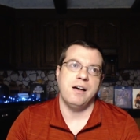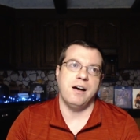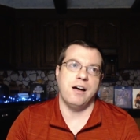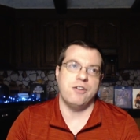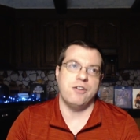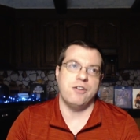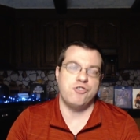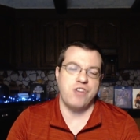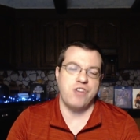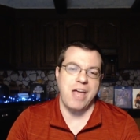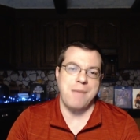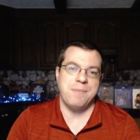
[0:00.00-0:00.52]

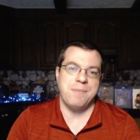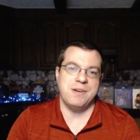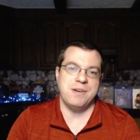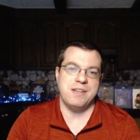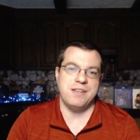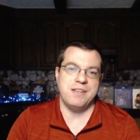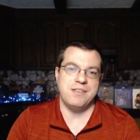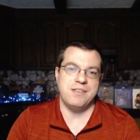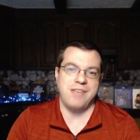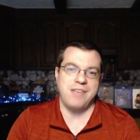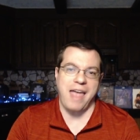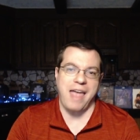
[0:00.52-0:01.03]

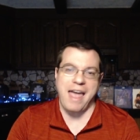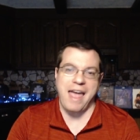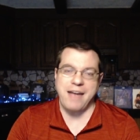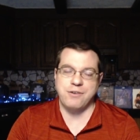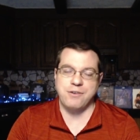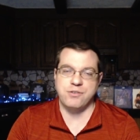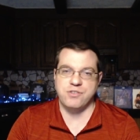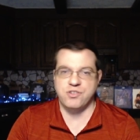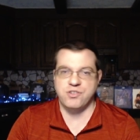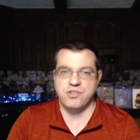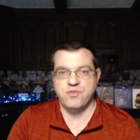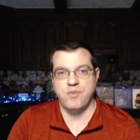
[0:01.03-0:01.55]
Japanese
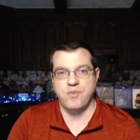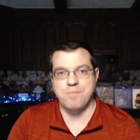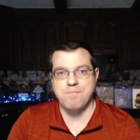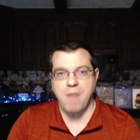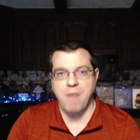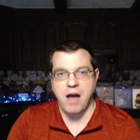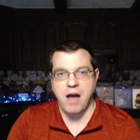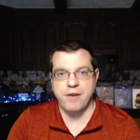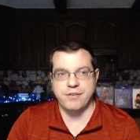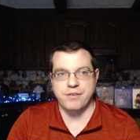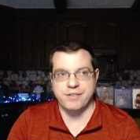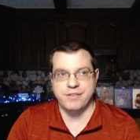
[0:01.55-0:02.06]
actors from
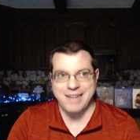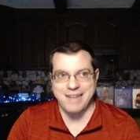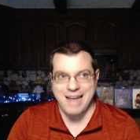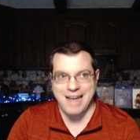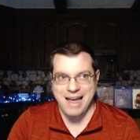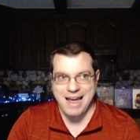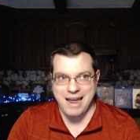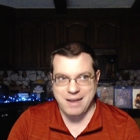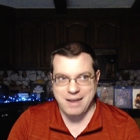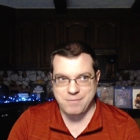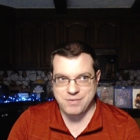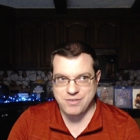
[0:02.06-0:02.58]
modern
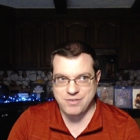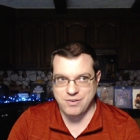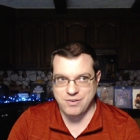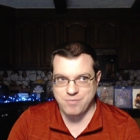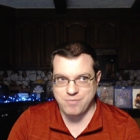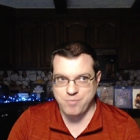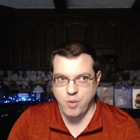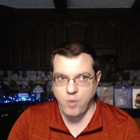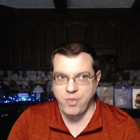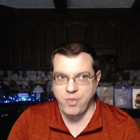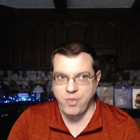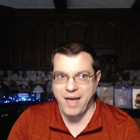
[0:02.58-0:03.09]
times. They're
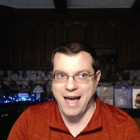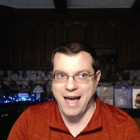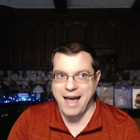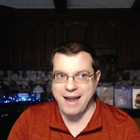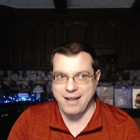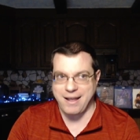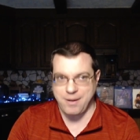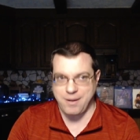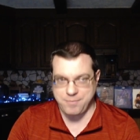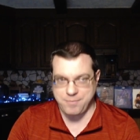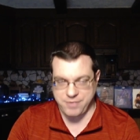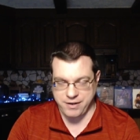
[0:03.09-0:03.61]
both
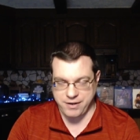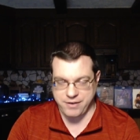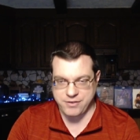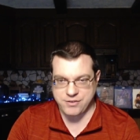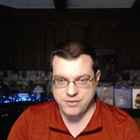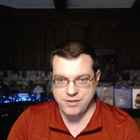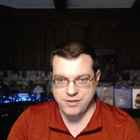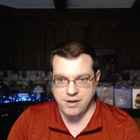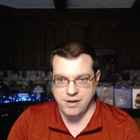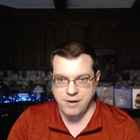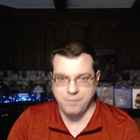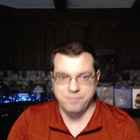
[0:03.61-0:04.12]
high up there.
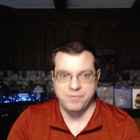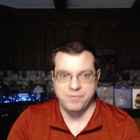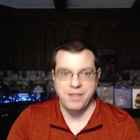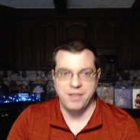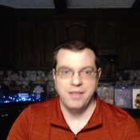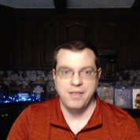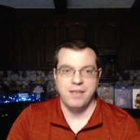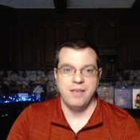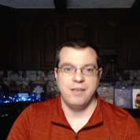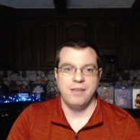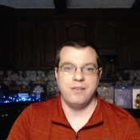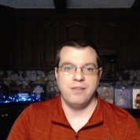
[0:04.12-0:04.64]
So,
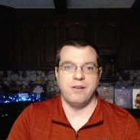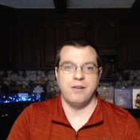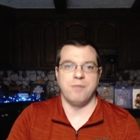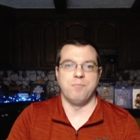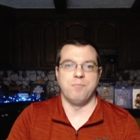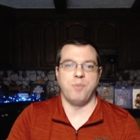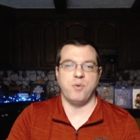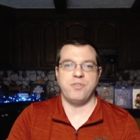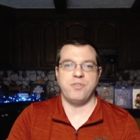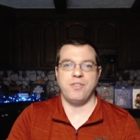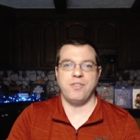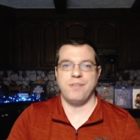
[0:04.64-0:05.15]
you know,
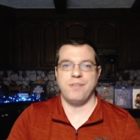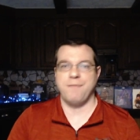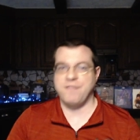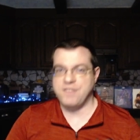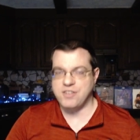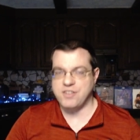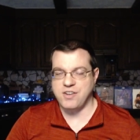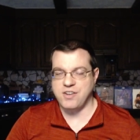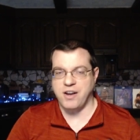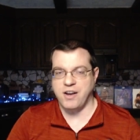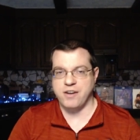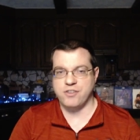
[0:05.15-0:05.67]
both of them have
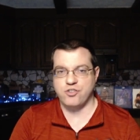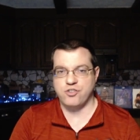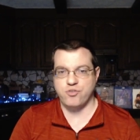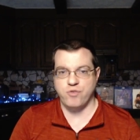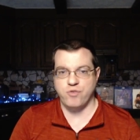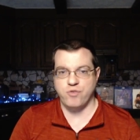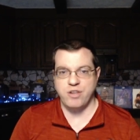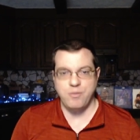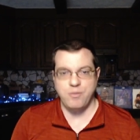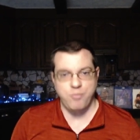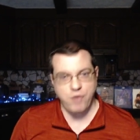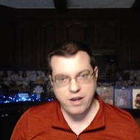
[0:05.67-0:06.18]
a ton of
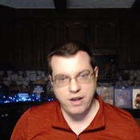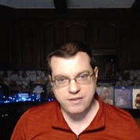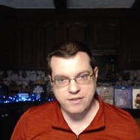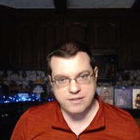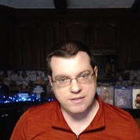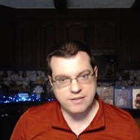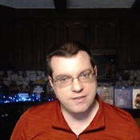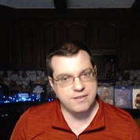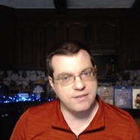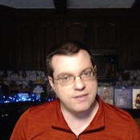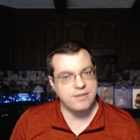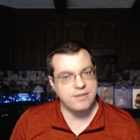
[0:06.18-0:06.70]
screen
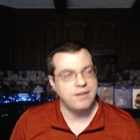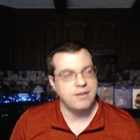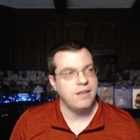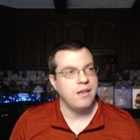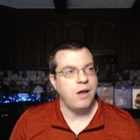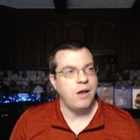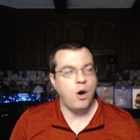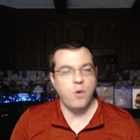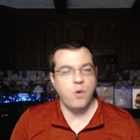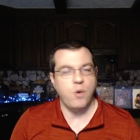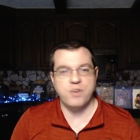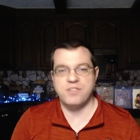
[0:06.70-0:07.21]
presence.
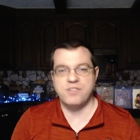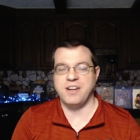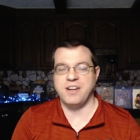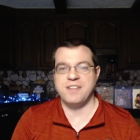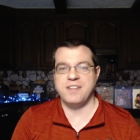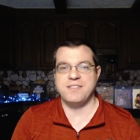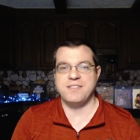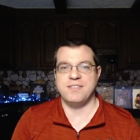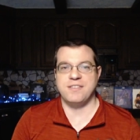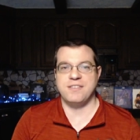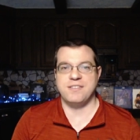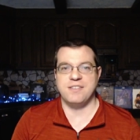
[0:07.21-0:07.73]
Always
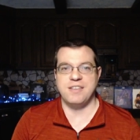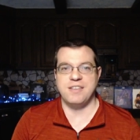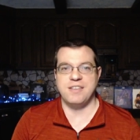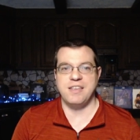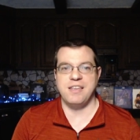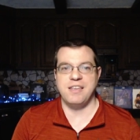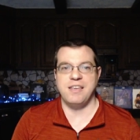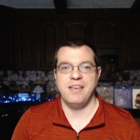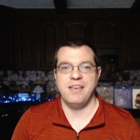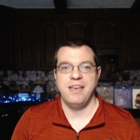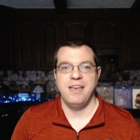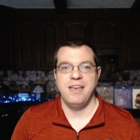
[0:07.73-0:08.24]
nice to
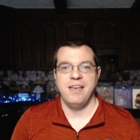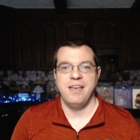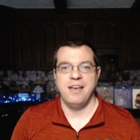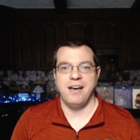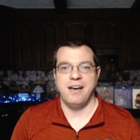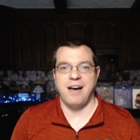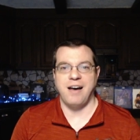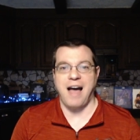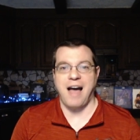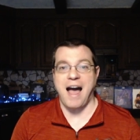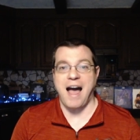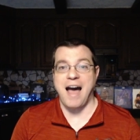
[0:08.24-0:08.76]
see
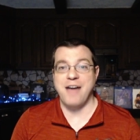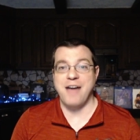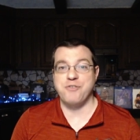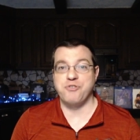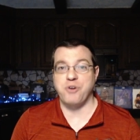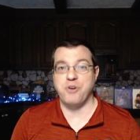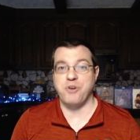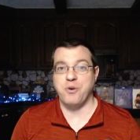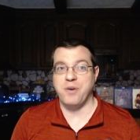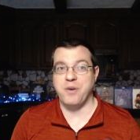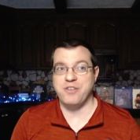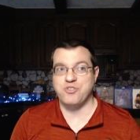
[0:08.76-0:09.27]

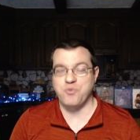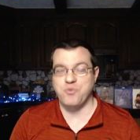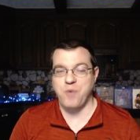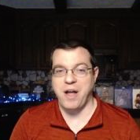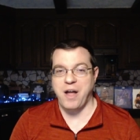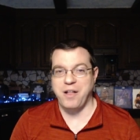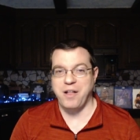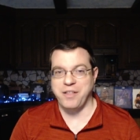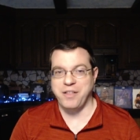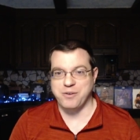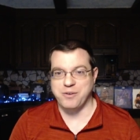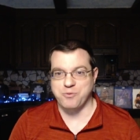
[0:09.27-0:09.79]
Ando as
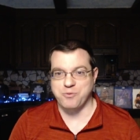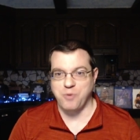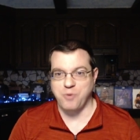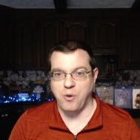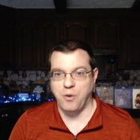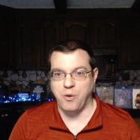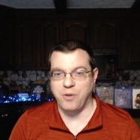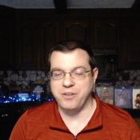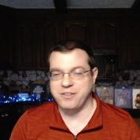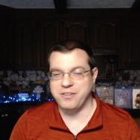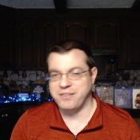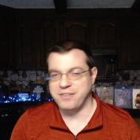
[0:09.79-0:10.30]
well in a
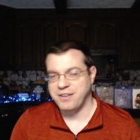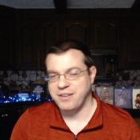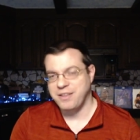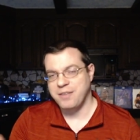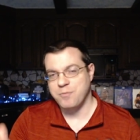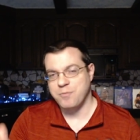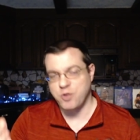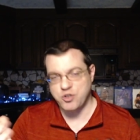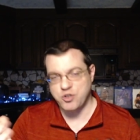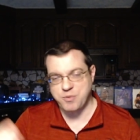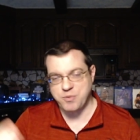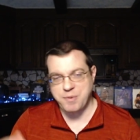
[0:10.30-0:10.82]
role, and
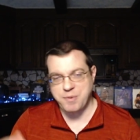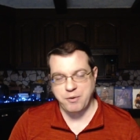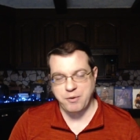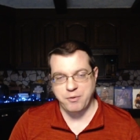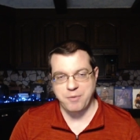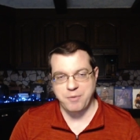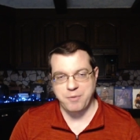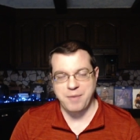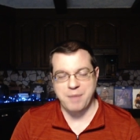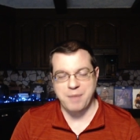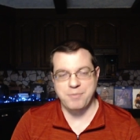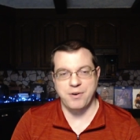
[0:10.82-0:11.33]
most people
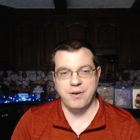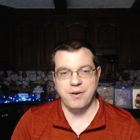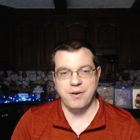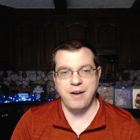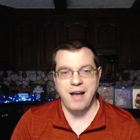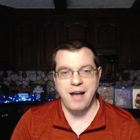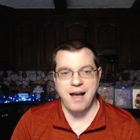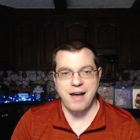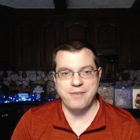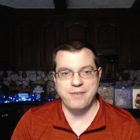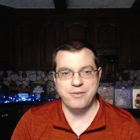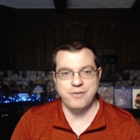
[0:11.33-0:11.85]
remember
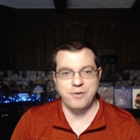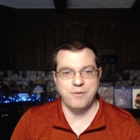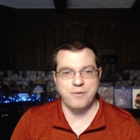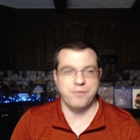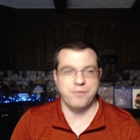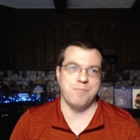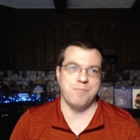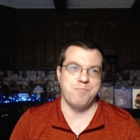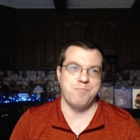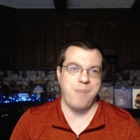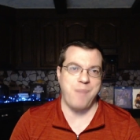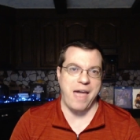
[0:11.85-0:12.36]
Ando
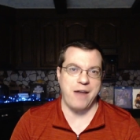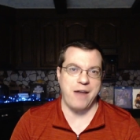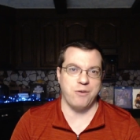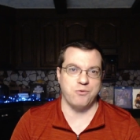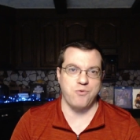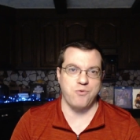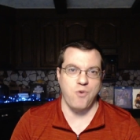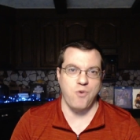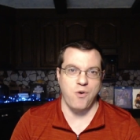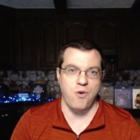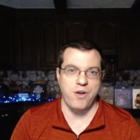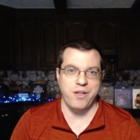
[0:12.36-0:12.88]
from
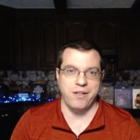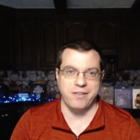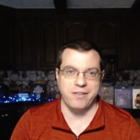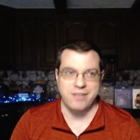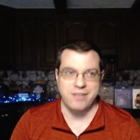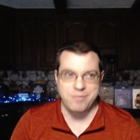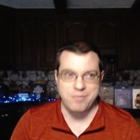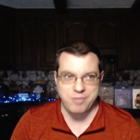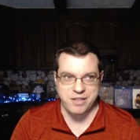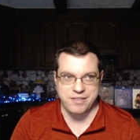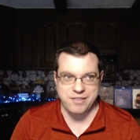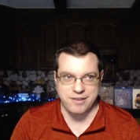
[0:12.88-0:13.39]
Battle Royale.
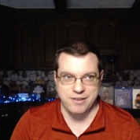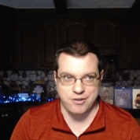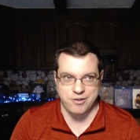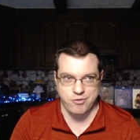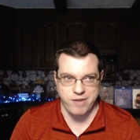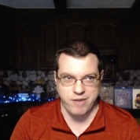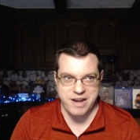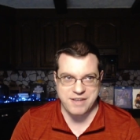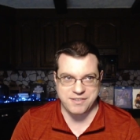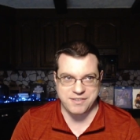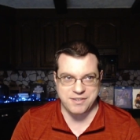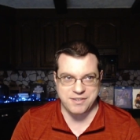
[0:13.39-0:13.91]
He played the
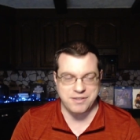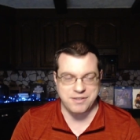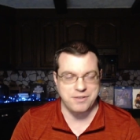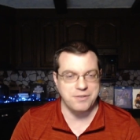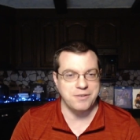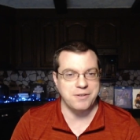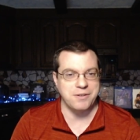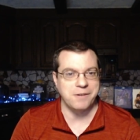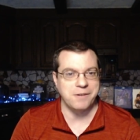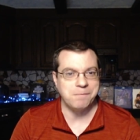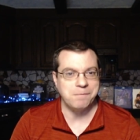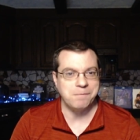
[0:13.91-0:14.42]
crazy dude.